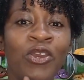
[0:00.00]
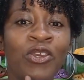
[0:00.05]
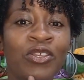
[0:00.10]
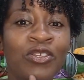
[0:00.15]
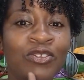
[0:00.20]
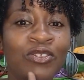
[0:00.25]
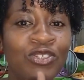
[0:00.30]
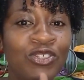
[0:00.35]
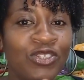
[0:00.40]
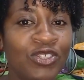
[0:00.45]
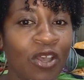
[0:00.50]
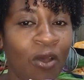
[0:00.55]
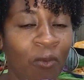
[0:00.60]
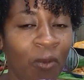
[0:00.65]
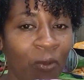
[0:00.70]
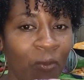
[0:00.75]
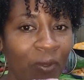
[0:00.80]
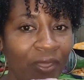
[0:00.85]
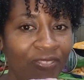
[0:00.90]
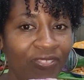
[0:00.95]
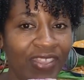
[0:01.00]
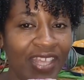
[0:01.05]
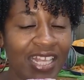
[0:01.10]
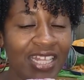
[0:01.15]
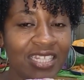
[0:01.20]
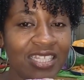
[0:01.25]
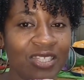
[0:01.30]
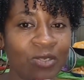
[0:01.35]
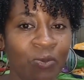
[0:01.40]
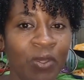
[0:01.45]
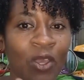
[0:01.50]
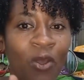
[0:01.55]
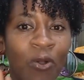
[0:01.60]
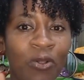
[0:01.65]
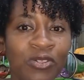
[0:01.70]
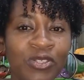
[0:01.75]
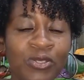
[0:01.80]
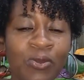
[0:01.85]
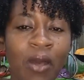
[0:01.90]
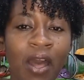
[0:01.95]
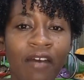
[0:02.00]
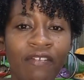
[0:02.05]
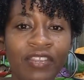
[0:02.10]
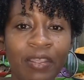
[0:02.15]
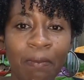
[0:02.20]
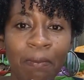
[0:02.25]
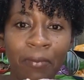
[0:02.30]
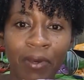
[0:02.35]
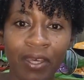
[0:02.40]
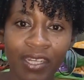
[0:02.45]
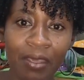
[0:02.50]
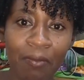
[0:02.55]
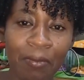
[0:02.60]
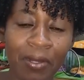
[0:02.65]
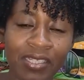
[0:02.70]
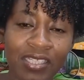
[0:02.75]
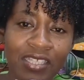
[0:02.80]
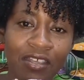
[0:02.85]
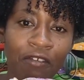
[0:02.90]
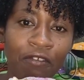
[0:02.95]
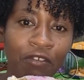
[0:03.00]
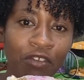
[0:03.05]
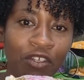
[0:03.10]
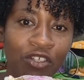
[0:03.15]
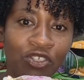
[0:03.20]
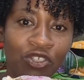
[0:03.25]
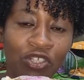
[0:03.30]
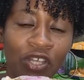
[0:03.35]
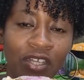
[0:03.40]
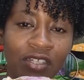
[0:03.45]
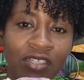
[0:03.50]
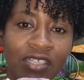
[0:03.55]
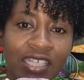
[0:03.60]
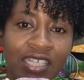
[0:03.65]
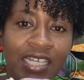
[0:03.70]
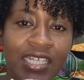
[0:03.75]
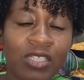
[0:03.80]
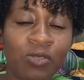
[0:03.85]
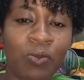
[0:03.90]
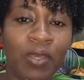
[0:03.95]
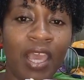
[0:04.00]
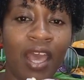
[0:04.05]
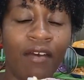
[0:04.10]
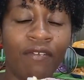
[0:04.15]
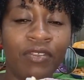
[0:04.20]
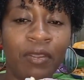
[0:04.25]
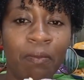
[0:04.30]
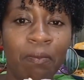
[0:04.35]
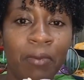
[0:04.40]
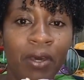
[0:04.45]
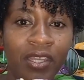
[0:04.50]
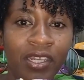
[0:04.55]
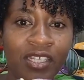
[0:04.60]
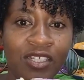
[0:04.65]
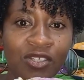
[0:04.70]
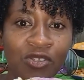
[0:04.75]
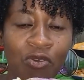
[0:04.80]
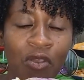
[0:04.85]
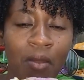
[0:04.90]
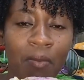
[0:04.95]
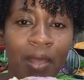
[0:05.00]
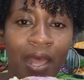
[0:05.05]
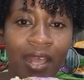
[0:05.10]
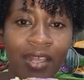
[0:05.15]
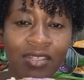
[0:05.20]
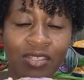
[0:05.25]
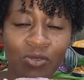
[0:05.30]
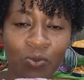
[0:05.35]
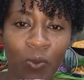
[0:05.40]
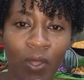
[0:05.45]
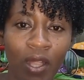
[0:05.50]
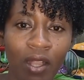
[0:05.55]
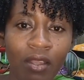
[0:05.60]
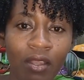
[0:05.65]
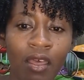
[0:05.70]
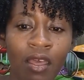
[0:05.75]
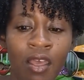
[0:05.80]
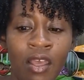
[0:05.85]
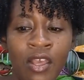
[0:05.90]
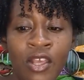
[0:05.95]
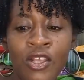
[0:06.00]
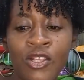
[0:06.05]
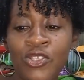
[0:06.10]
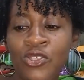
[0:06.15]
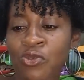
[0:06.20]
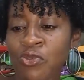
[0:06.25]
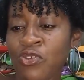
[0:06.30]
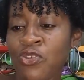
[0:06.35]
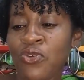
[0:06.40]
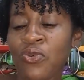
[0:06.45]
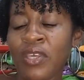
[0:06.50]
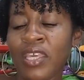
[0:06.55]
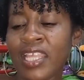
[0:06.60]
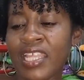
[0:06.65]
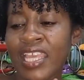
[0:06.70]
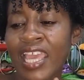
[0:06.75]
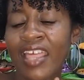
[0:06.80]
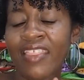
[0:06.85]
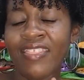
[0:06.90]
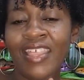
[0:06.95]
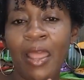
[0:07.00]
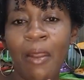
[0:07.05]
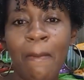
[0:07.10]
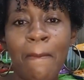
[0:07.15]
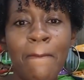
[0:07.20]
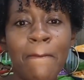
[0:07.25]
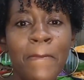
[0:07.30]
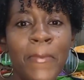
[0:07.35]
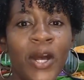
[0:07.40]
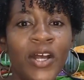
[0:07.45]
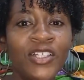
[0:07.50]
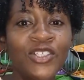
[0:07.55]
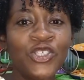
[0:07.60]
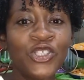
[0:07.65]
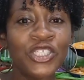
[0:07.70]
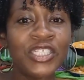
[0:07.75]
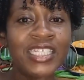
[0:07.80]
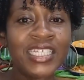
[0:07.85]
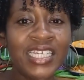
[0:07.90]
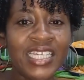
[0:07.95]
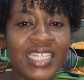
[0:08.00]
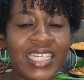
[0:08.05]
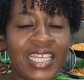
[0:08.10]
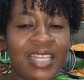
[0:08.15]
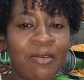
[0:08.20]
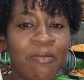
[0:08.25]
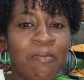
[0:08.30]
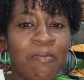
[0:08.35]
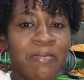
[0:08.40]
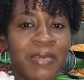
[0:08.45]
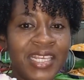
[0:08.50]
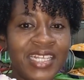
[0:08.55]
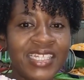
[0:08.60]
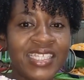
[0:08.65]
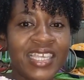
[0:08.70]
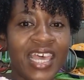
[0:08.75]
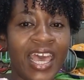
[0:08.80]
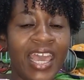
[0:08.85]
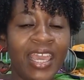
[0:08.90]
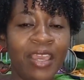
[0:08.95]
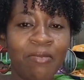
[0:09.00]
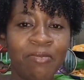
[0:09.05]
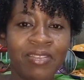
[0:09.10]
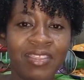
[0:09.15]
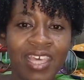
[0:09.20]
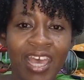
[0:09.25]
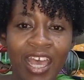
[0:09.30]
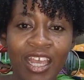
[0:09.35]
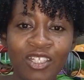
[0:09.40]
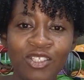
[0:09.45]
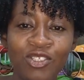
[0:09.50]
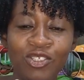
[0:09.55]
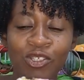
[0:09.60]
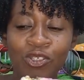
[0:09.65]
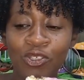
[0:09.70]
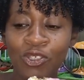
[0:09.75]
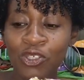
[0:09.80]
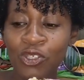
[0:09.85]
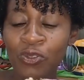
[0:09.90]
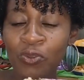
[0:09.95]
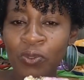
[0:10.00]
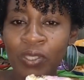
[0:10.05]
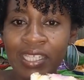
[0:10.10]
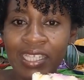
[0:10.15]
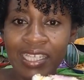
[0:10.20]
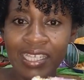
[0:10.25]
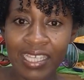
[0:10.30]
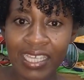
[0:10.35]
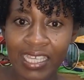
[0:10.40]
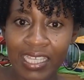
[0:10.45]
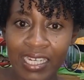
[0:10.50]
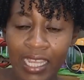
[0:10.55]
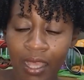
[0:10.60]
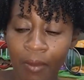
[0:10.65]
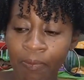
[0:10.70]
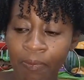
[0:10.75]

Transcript: you shower with this. We also have the body butter version to it. We have the body scrub as well, so you can get that much needed me time that you need.